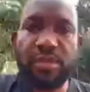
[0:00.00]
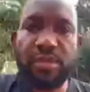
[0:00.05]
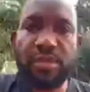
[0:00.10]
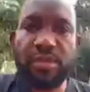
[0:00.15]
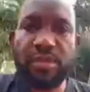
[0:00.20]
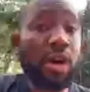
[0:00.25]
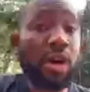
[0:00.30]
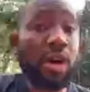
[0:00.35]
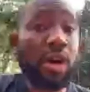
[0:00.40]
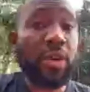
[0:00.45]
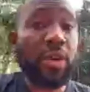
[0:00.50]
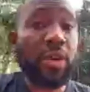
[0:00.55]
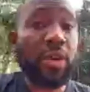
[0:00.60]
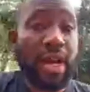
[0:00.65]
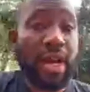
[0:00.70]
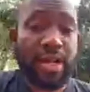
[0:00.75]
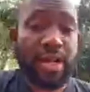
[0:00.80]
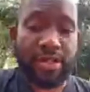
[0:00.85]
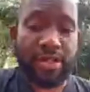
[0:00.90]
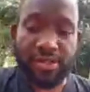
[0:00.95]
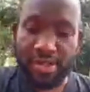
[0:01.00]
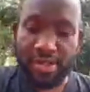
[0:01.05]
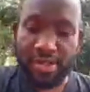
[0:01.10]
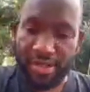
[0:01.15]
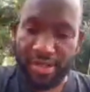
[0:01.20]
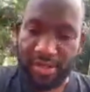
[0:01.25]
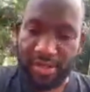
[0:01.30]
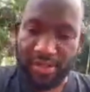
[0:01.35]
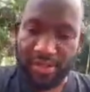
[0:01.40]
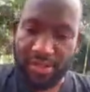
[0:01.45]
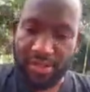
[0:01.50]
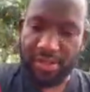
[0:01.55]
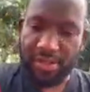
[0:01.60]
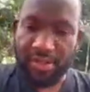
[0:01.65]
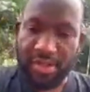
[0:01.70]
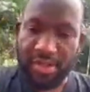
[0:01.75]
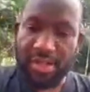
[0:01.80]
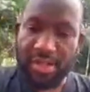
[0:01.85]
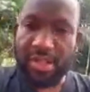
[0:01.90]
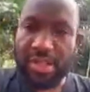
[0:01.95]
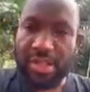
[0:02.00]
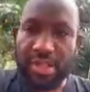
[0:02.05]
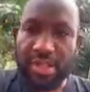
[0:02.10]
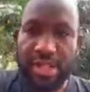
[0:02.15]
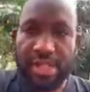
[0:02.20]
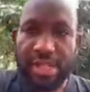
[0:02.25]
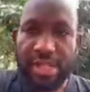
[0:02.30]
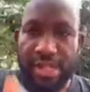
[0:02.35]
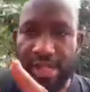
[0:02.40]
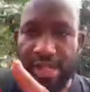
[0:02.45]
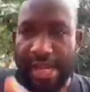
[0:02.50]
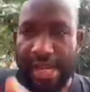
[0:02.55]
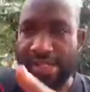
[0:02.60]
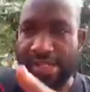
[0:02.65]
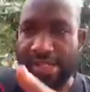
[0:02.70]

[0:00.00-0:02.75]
All we ask is, let